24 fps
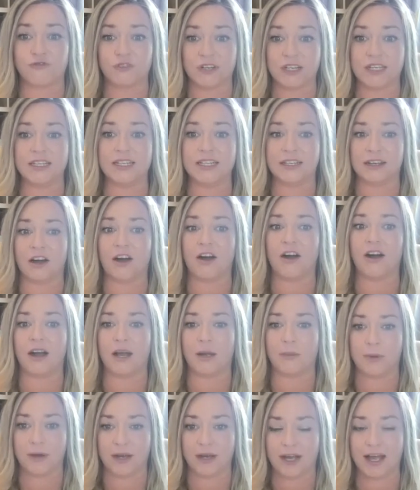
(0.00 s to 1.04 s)
really
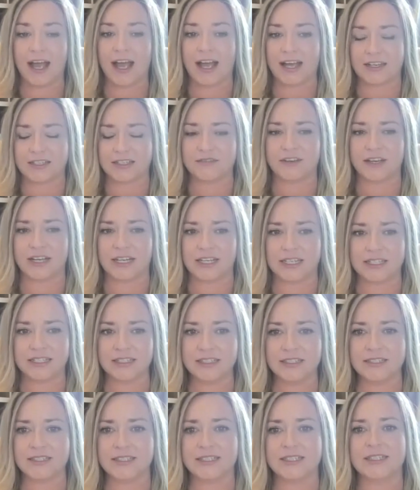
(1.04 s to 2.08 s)

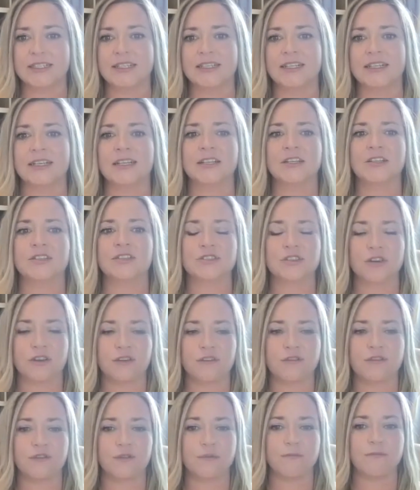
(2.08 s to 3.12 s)
activated. So
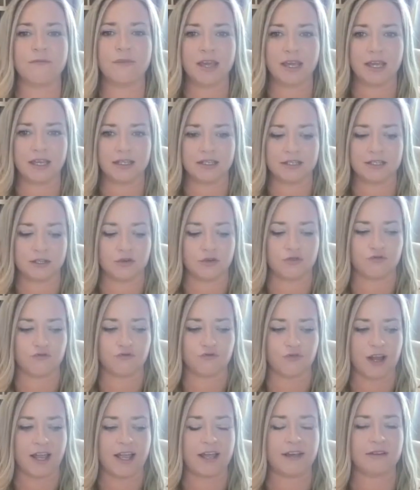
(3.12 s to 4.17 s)
for me to
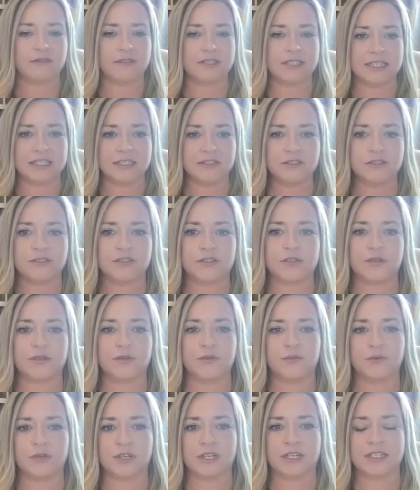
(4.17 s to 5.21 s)
ground into
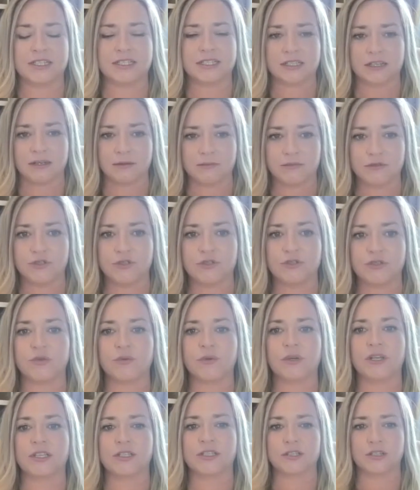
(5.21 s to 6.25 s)
what it is that I'm
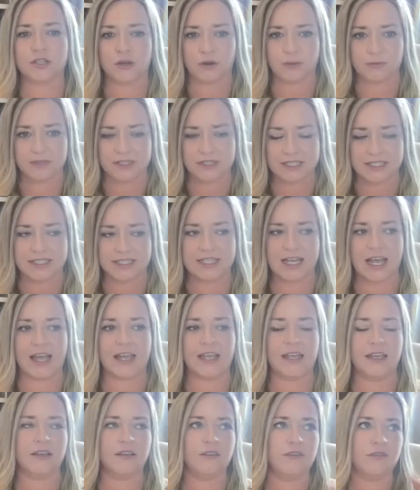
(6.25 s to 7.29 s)
doing to know I'm
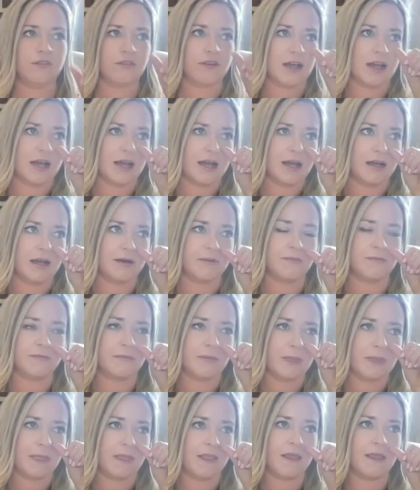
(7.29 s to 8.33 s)
safe,
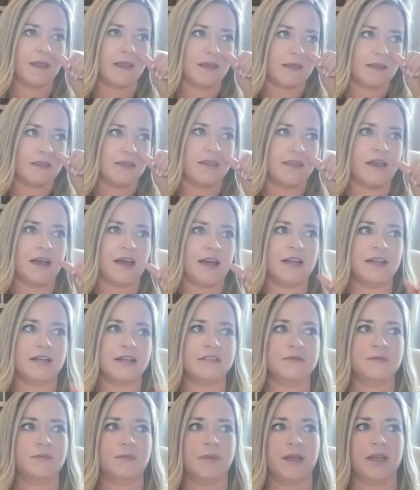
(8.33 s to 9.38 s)

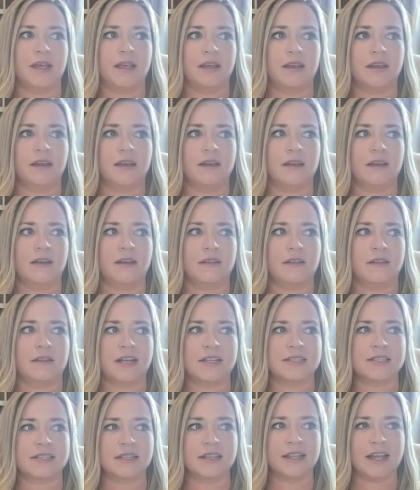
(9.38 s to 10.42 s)

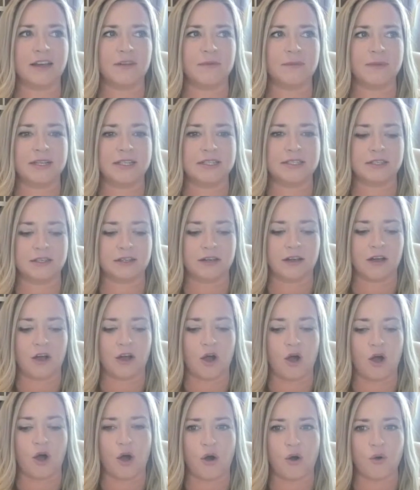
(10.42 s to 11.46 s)
that's allowed me to
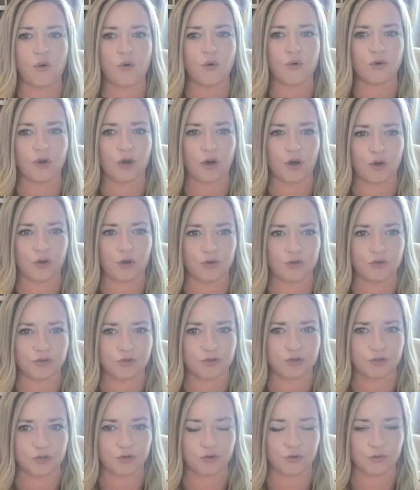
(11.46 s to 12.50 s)
hold on
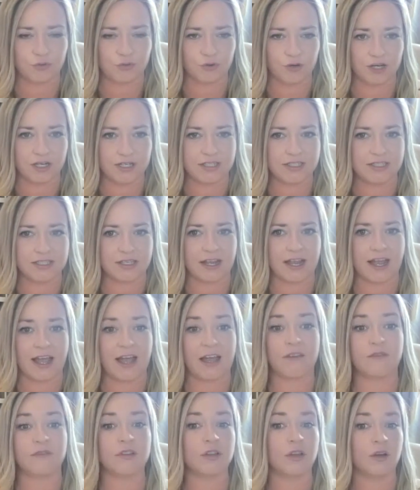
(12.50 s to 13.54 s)
to what it is I
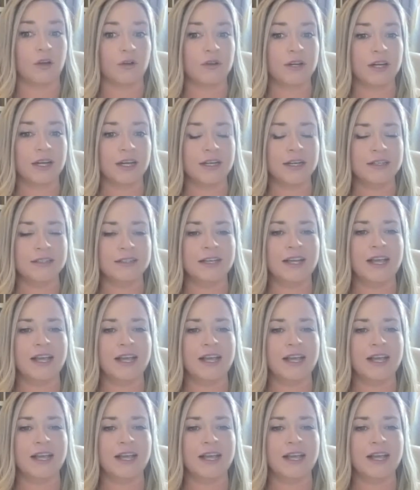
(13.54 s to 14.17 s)
have longer